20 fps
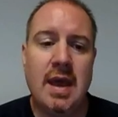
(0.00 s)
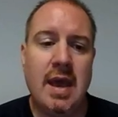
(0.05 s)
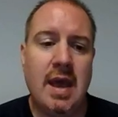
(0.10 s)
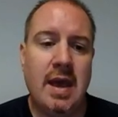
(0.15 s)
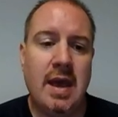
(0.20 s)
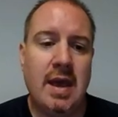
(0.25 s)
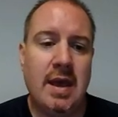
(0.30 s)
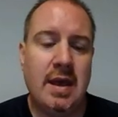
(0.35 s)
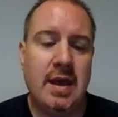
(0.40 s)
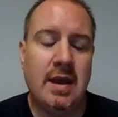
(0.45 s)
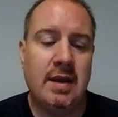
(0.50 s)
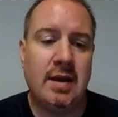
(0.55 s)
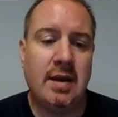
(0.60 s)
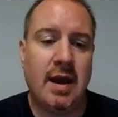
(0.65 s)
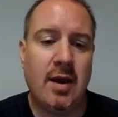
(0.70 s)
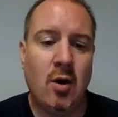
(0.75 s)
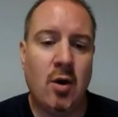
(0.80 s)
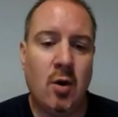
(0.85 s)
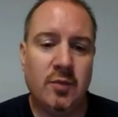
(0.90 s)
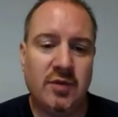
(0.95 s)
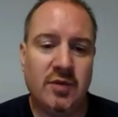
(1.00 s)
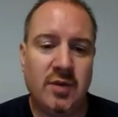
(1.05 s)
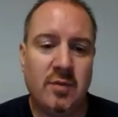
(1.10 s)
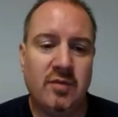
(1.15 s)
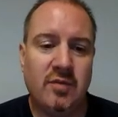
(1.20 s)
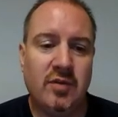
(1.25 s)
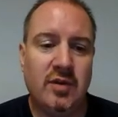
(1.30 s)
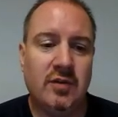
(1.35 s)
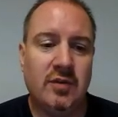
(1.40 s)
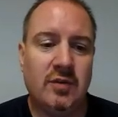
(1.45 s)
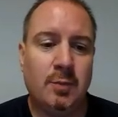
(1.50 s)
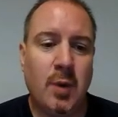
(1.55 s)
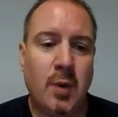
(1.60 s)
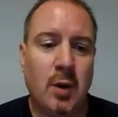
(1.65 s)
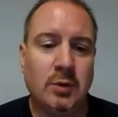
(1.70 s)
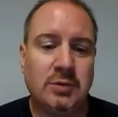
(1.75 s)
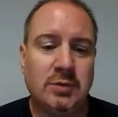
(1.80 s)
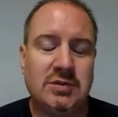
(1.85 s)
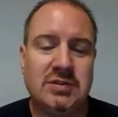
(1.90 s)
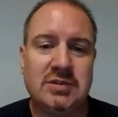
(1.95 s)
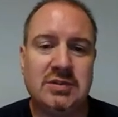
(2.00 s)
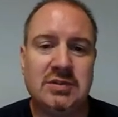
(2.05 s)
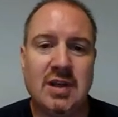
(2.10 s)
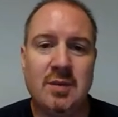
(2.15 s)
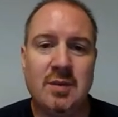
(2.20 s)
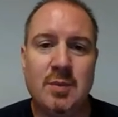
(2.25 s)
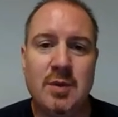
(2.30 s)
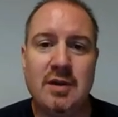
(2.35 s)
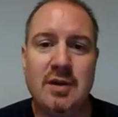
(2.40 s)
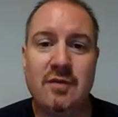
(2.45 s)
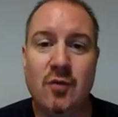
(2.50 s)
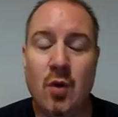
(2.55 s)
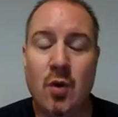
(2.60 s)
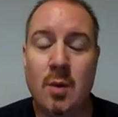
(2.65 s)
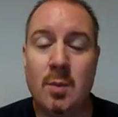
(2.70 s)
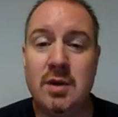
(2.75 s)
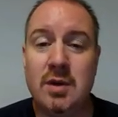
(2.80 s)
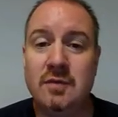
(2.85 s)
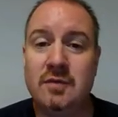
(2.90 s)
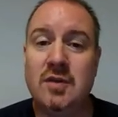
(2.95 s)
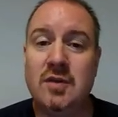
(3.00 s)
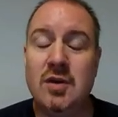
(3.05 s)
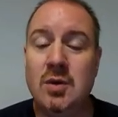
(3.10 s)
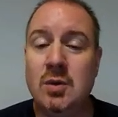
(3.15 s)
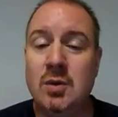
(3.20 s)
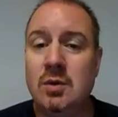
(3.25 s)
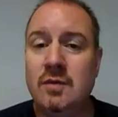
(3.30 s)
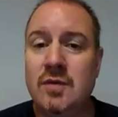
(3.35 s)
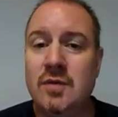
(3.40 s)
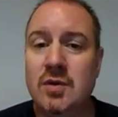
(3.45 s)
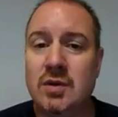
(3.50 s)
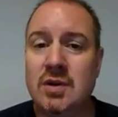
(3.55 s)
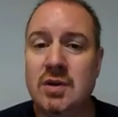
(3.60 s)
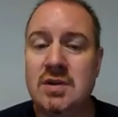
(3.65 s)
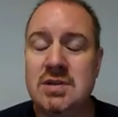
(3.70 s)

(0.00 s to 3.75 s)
and I hope some of these posts can be informative to you if you're